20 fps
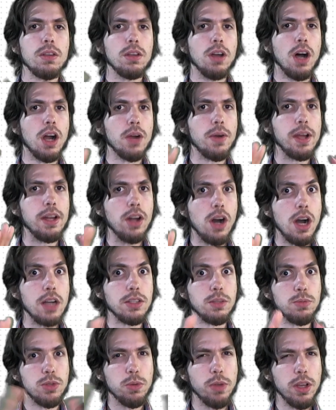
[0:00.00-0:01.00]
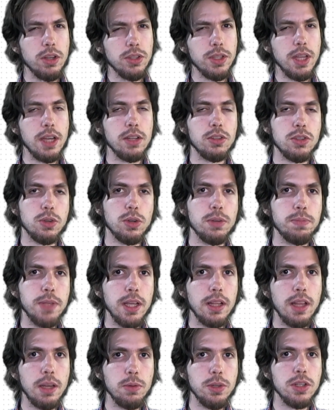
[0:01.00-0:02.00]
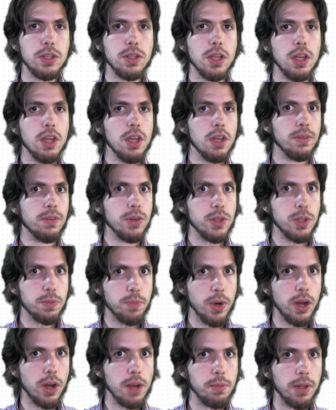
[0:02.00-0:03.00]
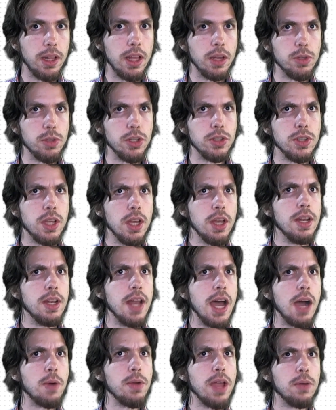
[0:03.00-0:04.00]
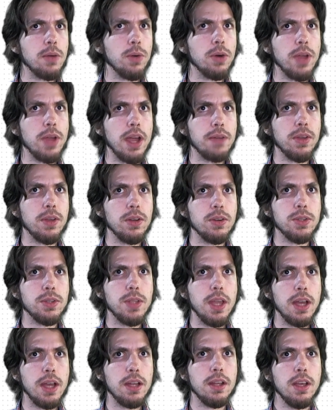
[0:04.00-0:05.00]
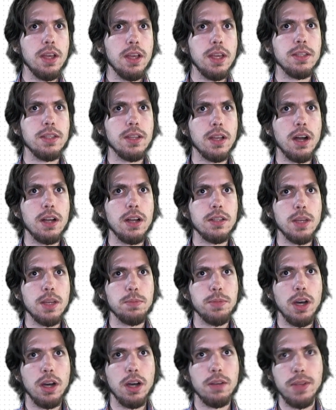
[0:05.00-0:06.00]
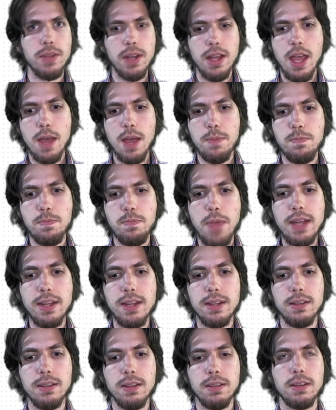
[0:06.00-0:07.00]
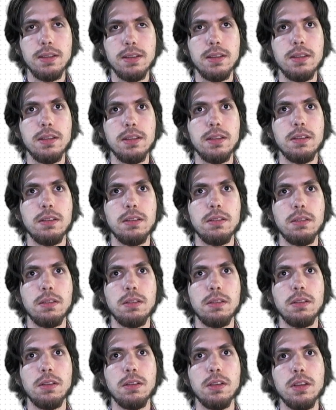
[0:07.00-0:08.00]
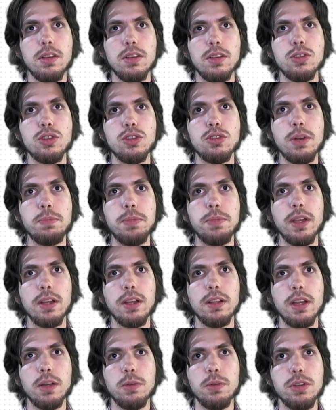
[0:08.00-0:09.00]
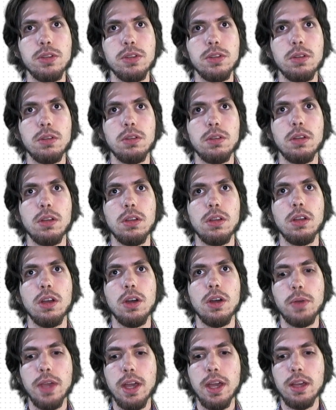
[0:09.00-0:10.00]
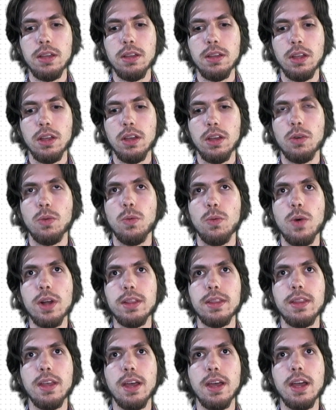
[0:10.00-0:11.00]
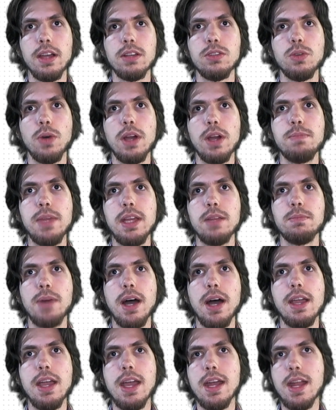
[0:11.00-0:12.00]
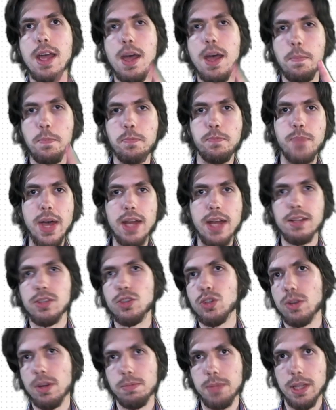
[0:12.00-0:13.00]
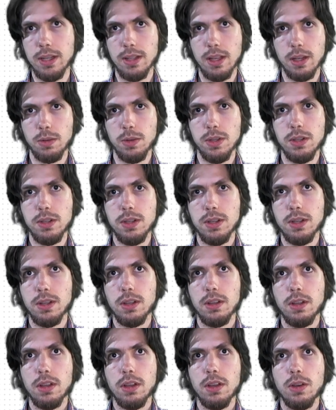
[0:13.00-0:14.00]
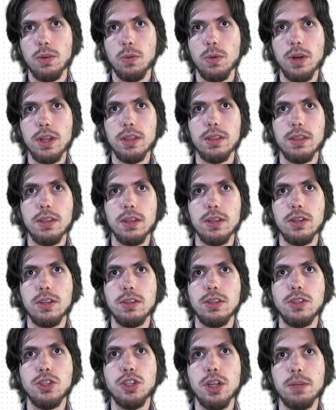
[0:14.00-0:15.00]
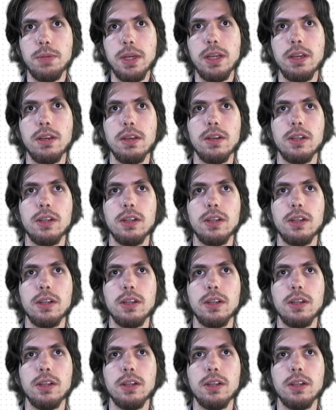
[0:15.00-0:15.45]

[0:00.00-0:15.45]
All right, awesome. So we understand scripting languages versus programming languages. Now what we have to understand is the concept of an embedded scripting language. Okay, what the heck do I mean by an embedded scripting language? What the Jimmy?